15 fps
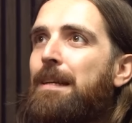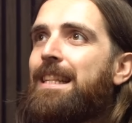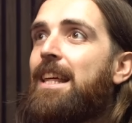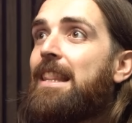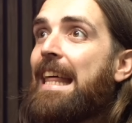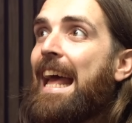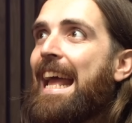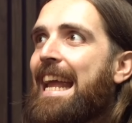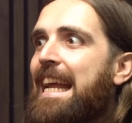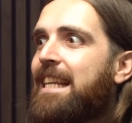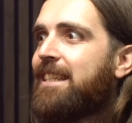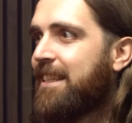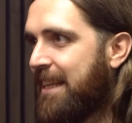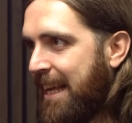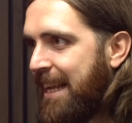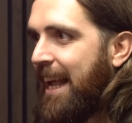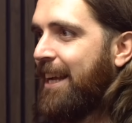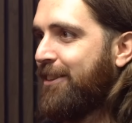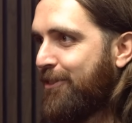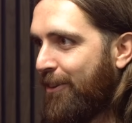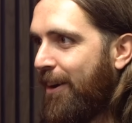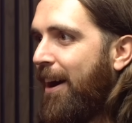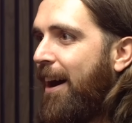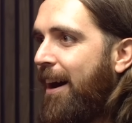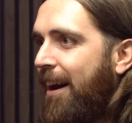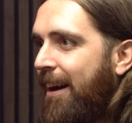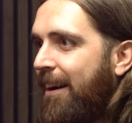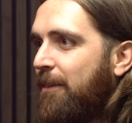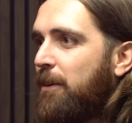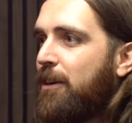be that there isn't an extra
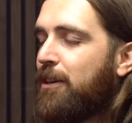R yeah.